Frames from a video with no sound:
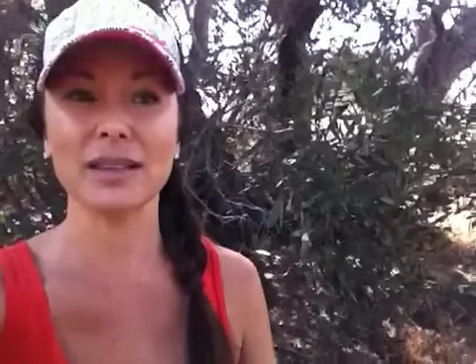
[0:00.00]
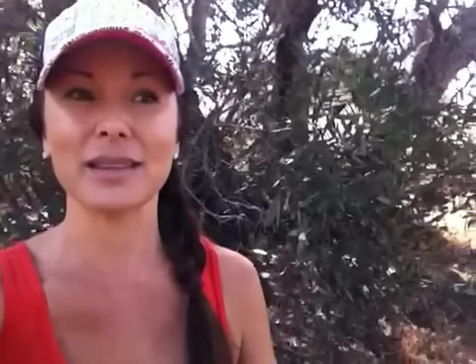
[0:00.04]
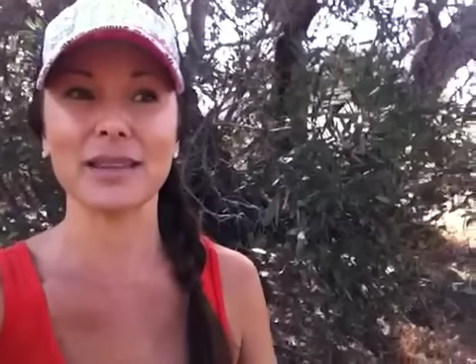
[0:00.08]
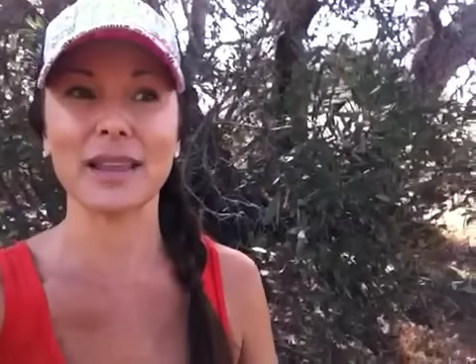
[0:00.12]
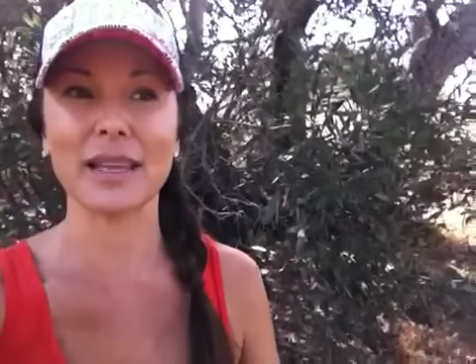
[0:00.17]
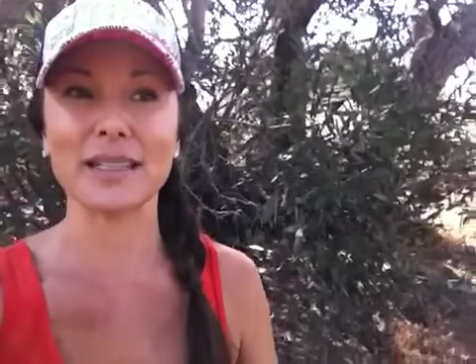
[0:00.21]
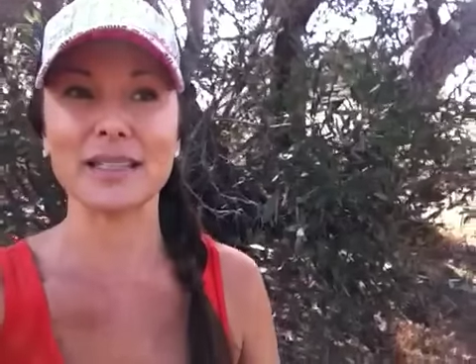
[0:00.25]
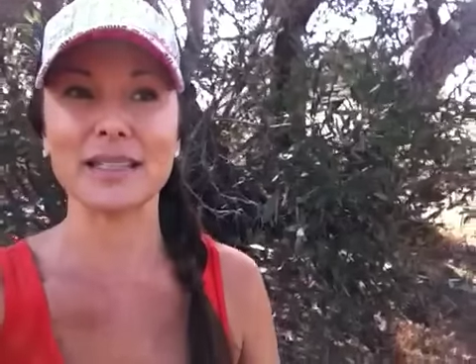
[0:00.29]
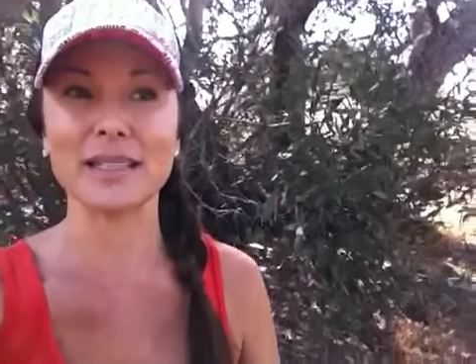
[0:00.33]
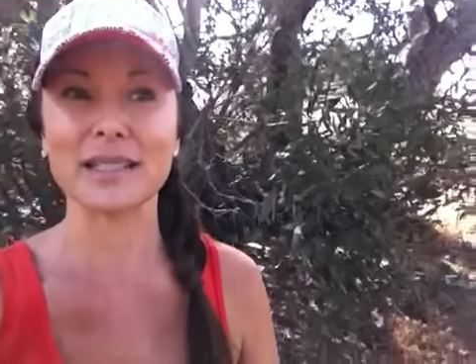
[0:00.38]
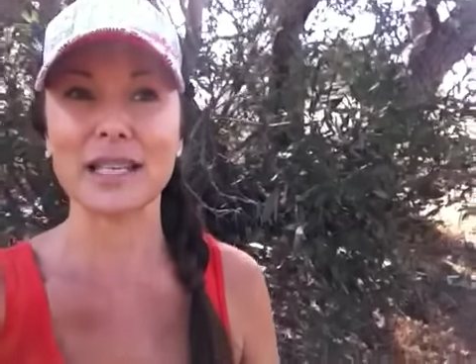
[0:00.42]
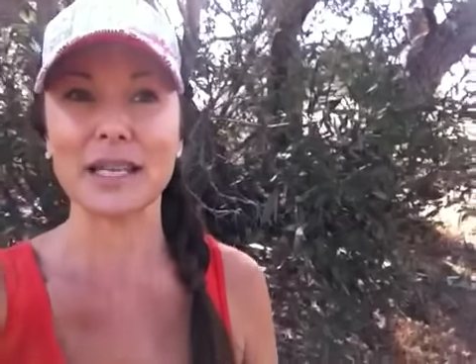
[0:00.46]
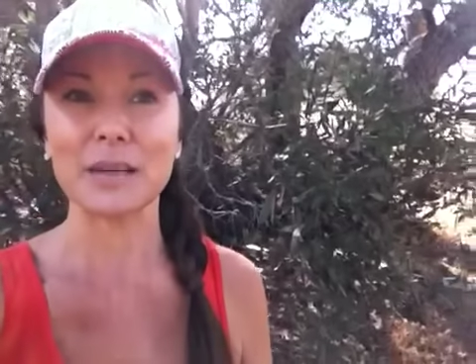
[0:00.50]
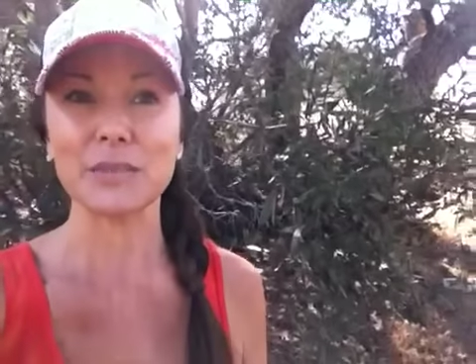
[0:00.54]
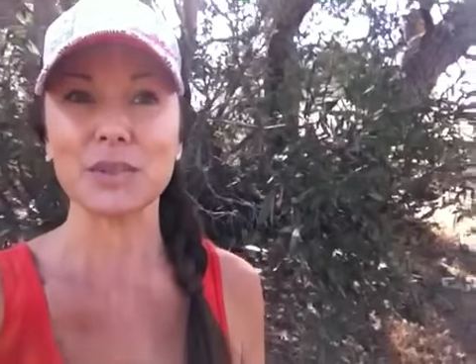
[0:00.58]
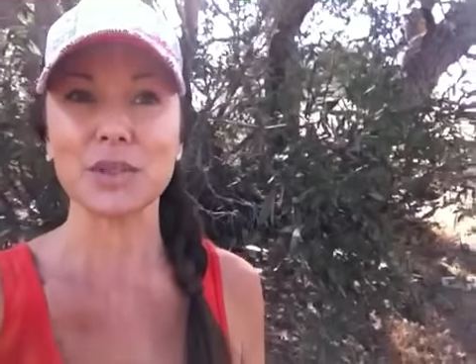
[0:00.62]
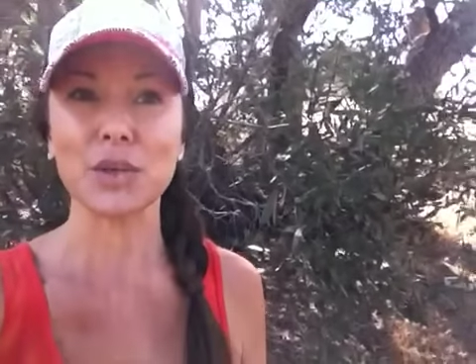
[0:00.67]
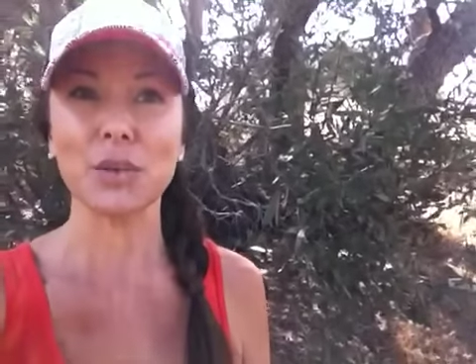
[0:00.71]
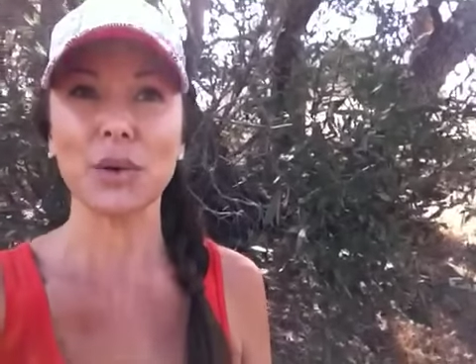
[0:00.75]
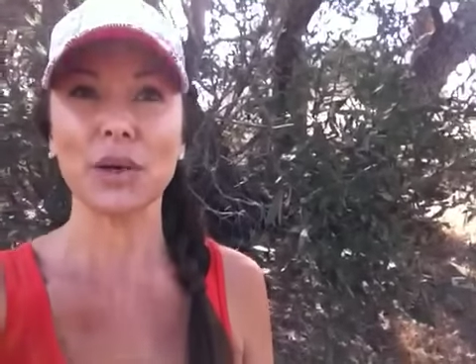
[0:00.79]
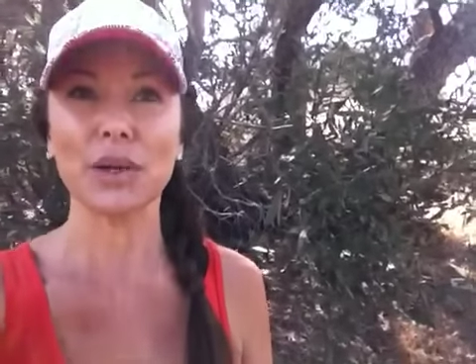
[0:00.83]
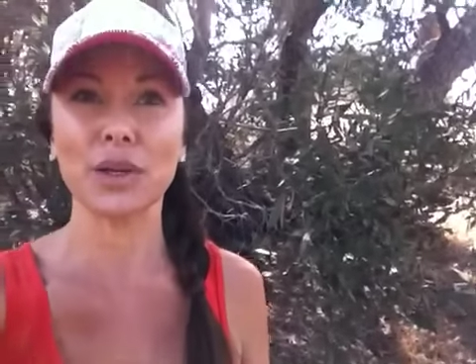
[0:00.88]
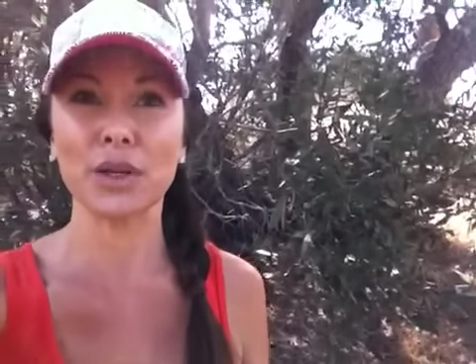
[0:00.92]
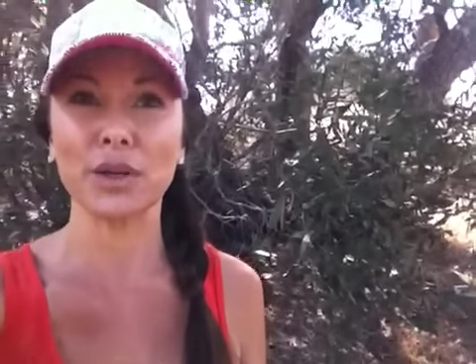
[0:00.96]
they seem
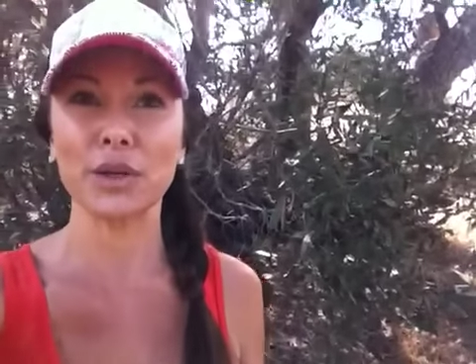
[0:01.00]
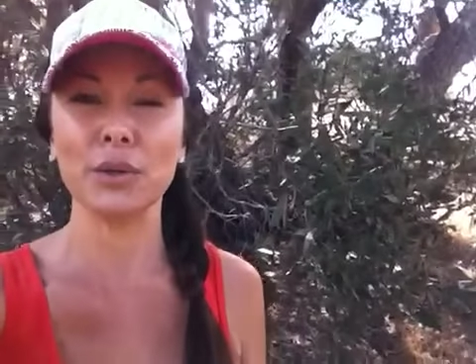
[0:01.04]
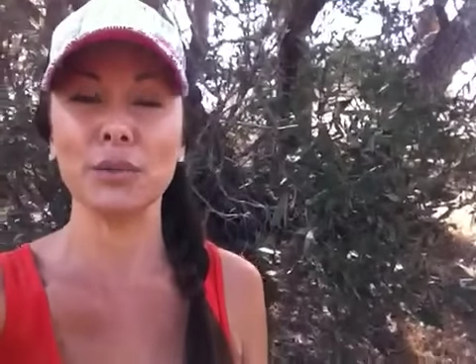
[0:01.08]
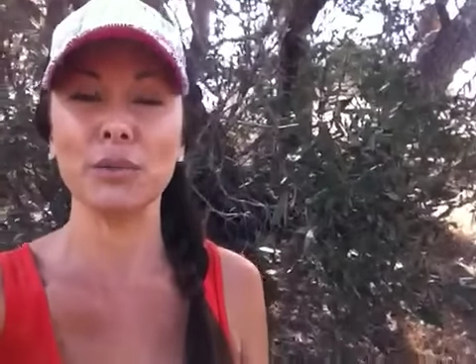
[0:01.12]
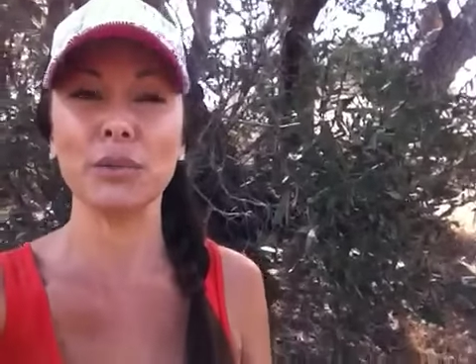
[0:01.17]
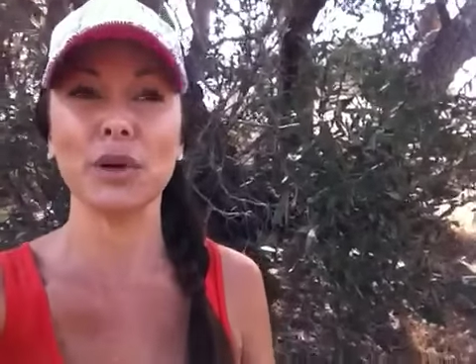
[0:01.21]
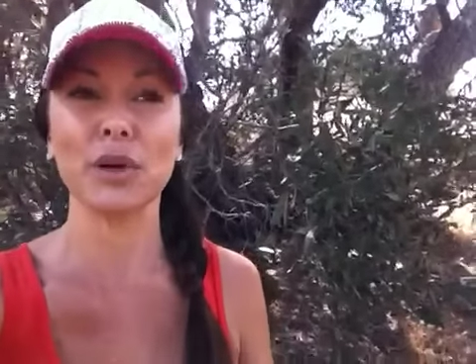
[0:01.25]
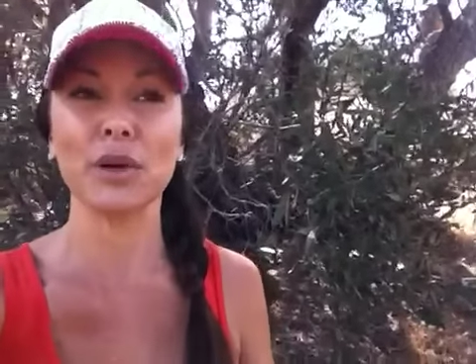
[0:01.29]
to accum-